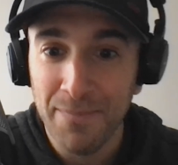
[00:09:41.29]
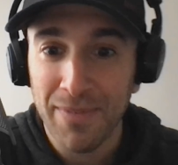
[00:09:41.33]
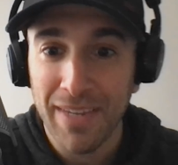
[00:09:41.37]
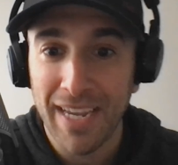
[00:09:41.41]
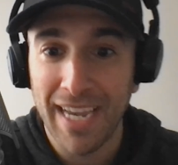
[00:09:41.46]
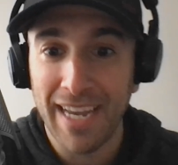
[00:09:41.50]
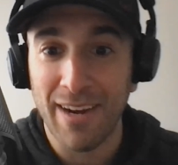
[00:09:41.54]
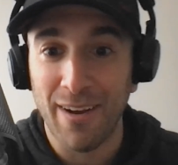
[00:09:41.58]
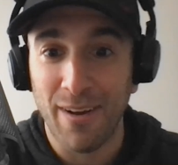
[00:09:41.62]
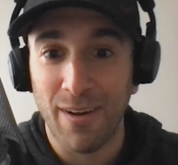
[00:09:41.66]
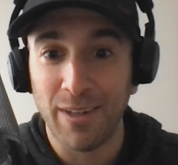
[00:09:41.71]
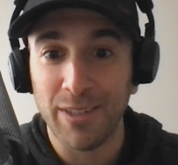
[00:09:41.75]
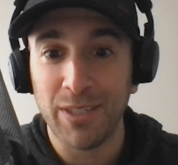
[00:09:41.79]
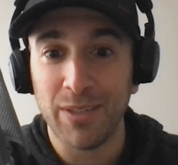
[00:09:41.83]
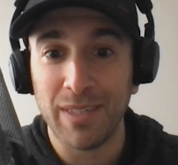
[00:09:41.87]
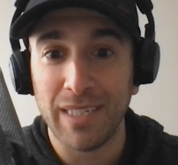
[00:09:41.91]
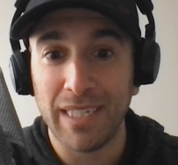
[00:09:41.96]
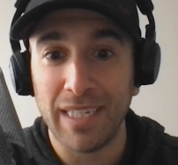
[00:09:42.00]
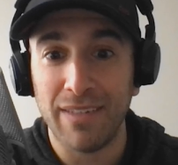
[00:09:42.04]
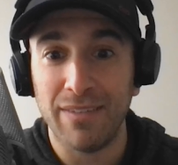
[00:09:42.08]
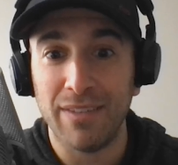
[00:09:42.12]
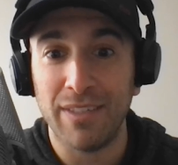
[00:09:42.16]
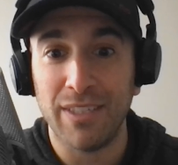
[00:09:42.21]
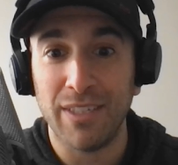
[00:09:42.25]
And it also
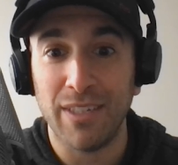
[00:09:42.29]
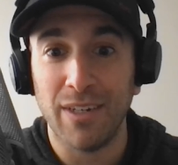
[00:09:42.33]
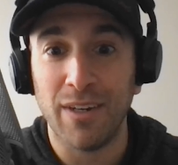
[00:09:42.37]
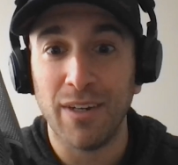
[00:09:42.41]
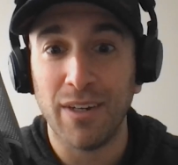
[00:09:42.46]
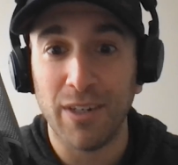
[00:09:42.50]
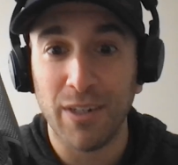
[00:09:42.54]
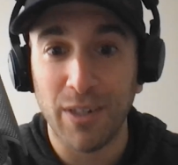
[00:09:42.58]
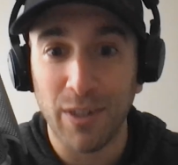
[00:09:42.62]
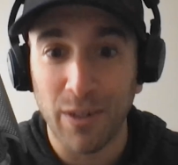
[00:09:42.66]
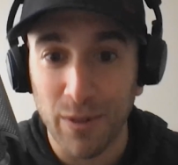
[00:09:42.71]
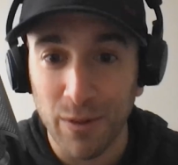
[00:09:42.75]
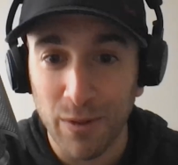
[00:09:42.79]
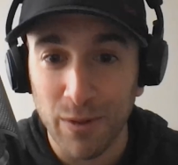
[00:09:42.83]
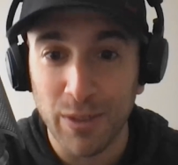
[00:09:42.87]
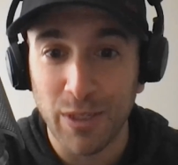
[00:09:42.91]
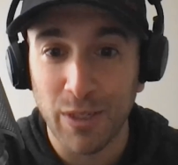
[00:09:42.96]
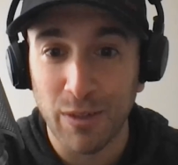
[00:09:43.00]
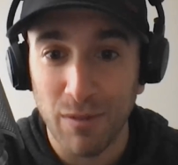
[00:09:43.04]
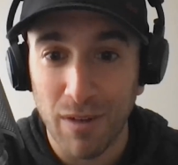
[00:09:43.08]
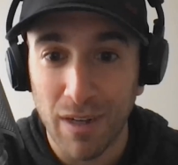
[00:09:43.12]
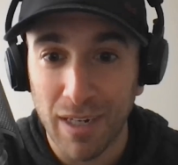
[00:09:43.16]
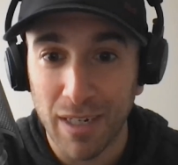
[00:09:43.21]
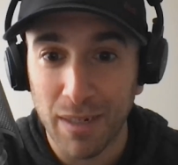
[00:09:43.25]
gives young girls
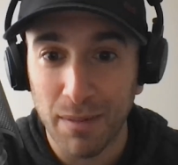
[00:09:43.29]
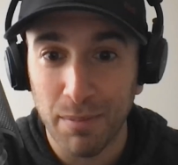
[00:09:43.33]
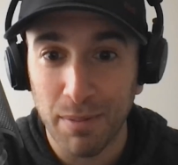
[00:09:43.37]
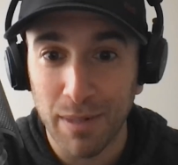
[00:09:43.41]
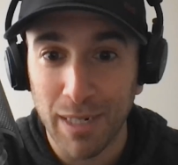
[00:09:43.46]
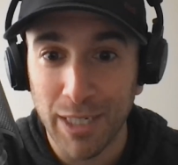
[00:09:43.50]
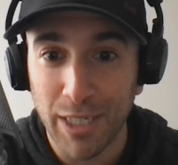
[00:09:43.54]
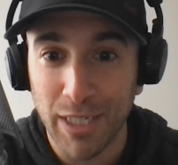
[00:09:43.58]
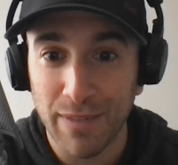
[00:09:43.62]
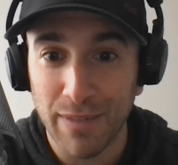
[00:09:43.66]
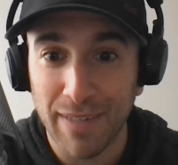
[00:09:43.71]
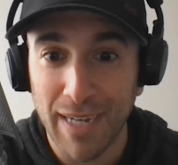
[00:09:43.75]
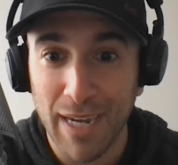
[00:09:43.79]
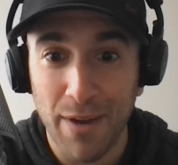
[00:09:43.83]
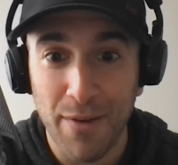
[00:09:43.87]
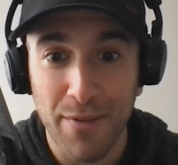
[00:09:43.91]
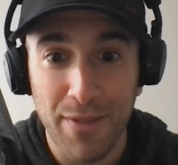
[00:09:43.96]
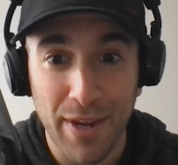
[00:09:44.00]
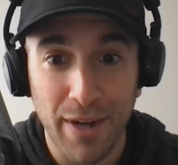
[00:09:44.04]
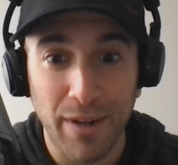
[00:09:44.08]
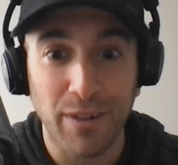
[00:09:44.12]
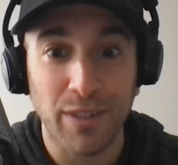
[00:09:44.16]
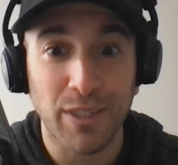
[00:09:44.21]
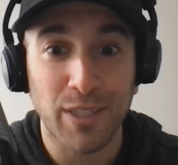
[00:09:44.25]
the wrong impression of how
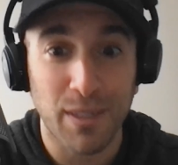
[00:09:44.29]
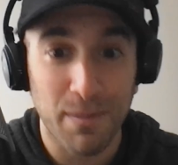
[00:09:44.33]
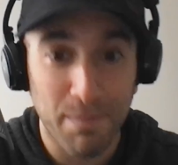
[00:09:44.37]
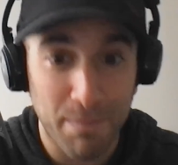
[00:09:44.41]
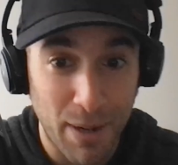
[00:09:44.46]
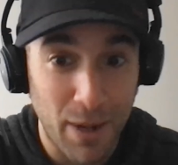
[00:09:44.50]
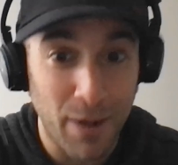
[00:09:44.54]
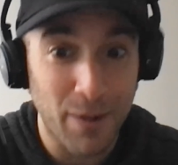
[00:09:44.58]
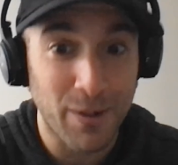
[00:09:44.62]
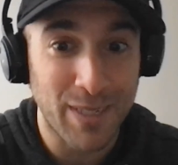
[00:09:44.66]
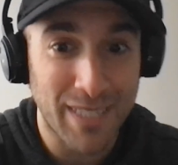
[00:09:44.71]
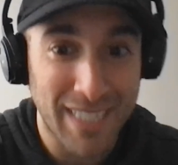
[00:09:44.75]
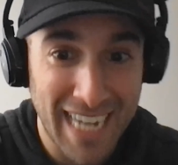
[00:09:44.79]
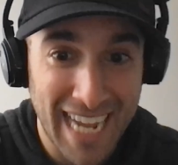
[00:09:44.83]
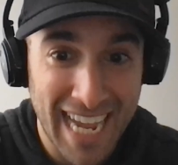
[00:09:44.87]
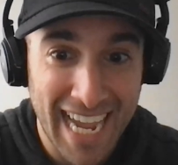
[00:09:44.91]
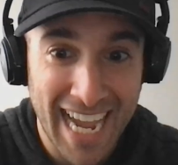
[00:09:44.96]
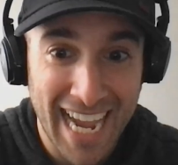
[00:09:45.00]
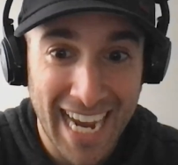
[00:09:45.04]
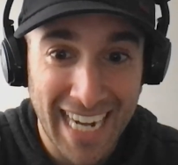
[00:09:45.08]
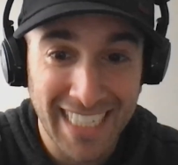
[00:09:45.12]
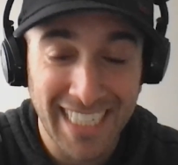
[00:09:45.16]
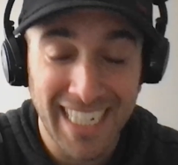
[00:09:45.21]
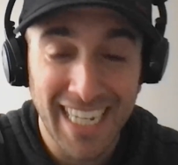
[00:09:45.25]
they're supposed to
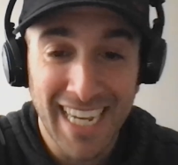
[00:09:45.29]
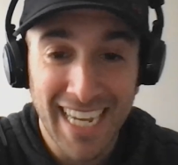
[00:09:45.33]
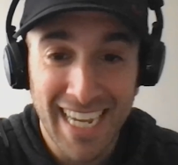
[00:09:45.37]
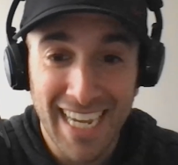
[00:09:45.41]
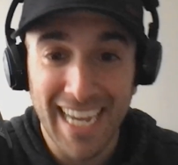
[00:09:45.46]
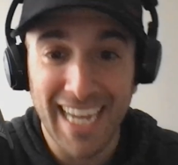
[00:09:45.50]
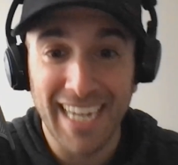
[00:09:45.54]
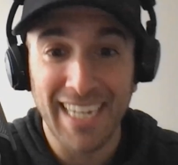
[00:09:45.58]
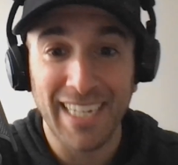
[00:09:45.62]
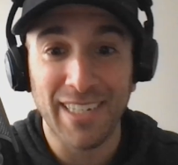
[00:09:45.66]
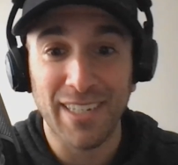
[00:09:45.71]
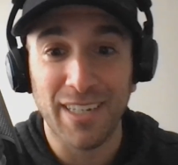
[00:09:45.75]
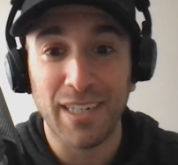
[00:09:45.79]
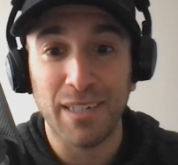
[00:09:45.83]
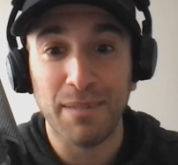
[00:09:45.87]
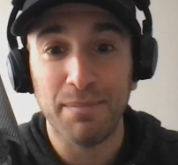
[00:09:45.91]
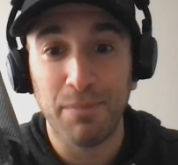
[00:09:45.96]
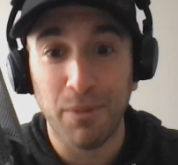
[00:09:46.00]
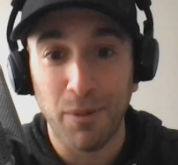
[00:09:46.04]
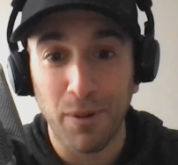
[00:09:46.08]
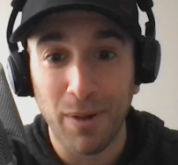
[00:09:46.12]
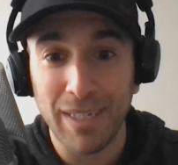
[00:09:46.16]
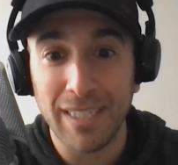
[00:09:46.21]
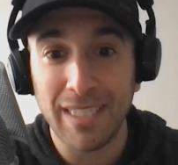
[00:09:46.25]
act, and young
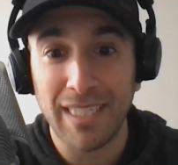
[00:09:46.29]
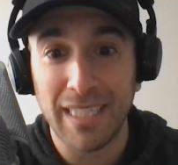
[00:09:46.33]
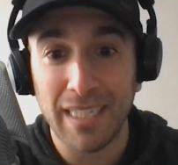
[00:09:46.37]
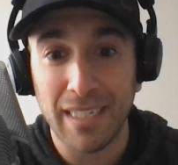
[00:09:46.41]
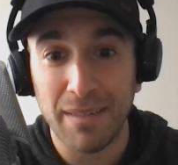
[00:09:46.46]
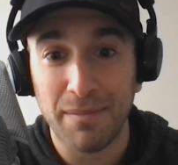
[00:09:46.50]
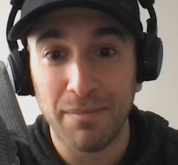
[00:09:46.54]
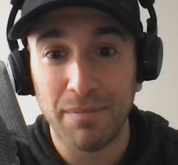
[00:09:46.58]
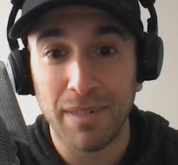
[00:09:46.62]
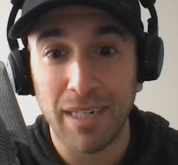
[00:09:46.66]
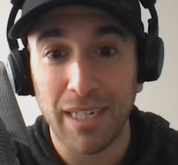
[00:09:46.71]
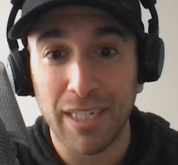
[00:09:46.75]
boys the